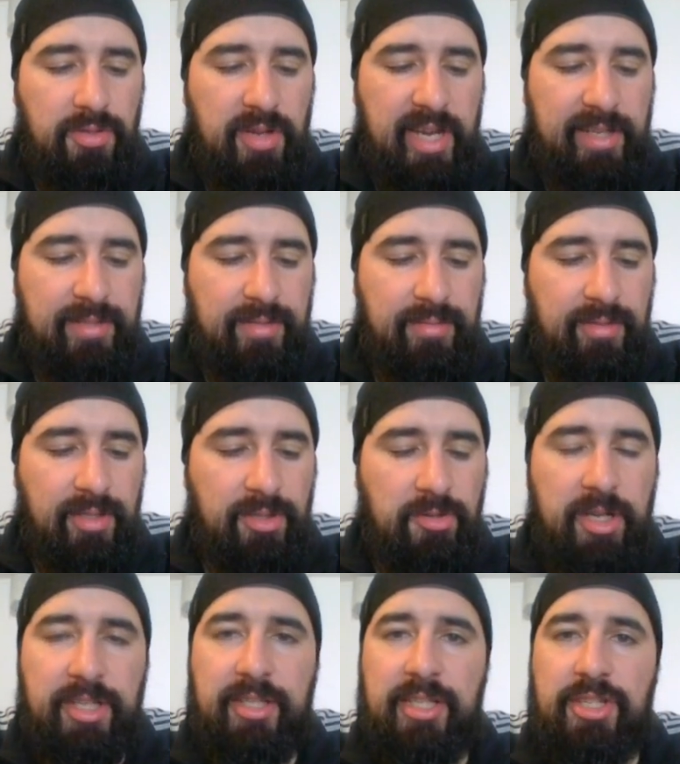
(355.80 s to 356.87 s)
great. Not
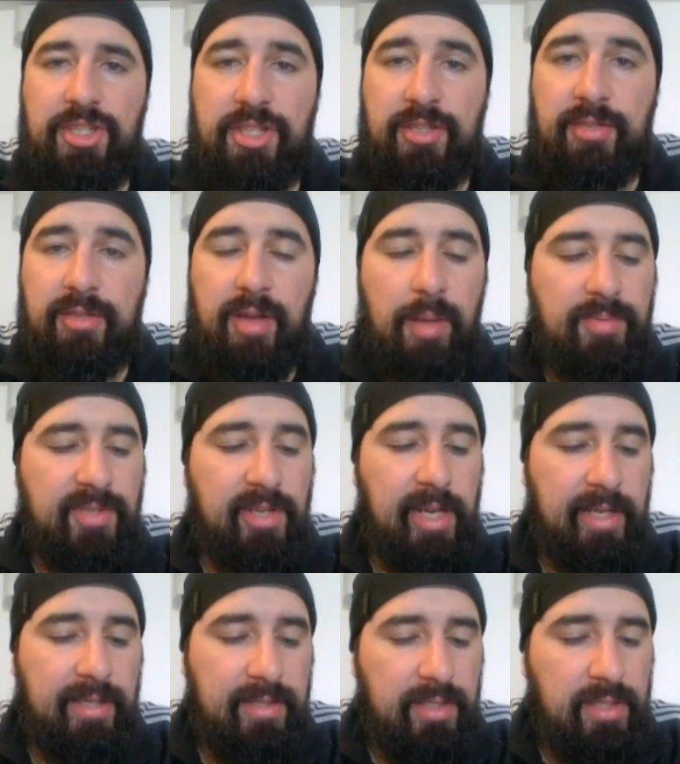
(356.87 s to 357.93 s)
great legion.
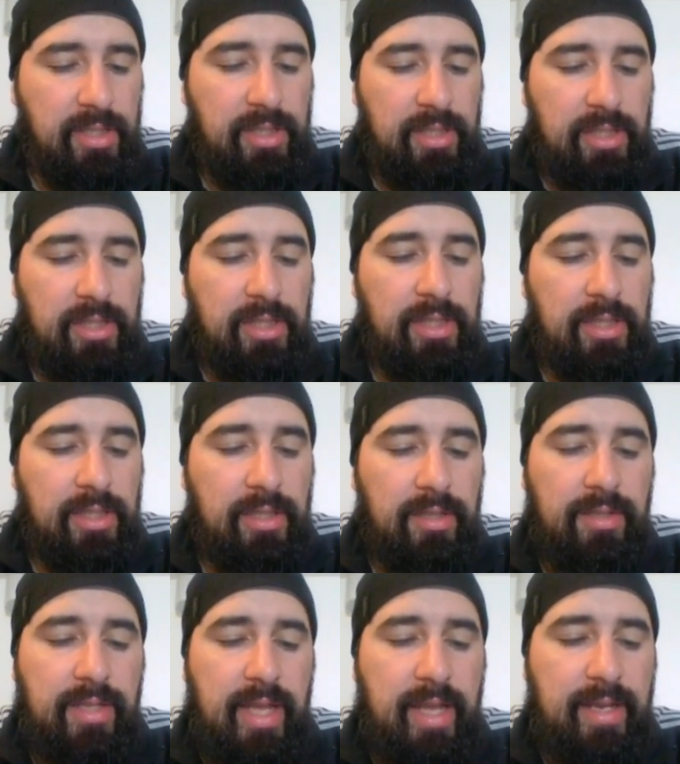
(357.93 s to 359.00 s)
Obsolete.
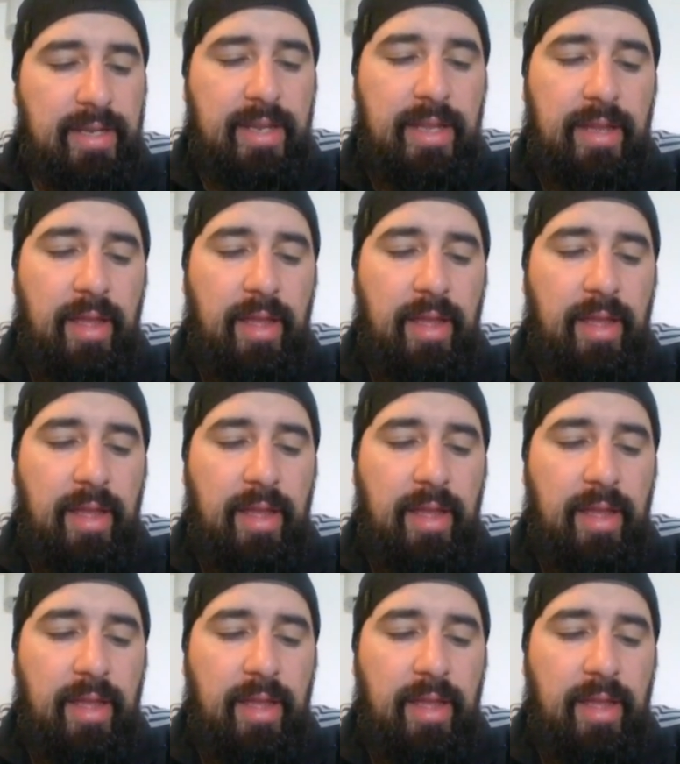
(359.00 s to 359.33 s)
Then